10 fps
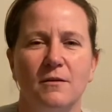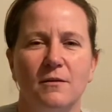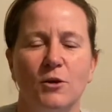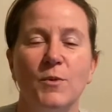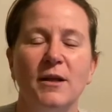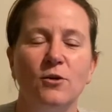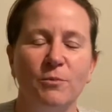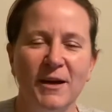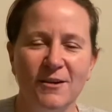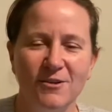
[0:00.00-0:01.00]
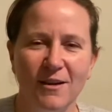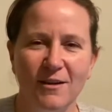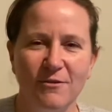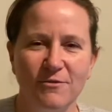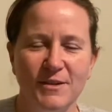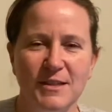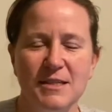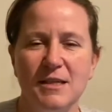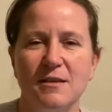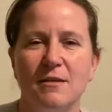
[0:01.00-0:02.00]
you might look back on life and
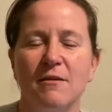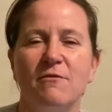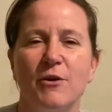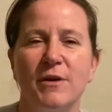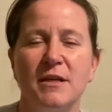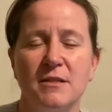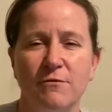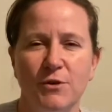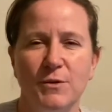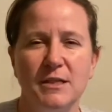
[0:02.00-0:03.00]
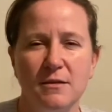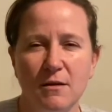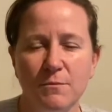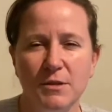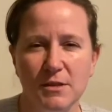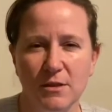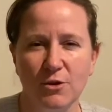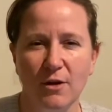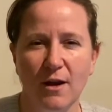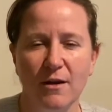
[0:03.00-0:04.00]
see that there are very few examples in your
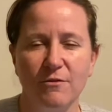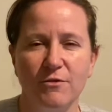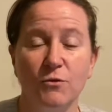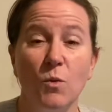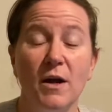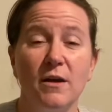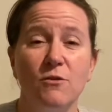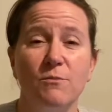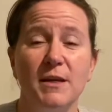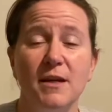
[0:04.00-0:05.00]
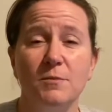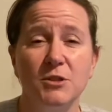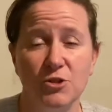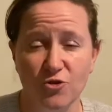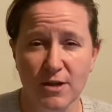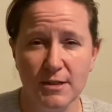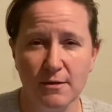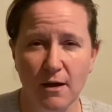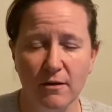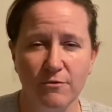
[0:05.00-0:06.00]
life of where you've been able to trust
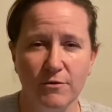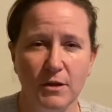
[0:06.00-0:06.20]
life.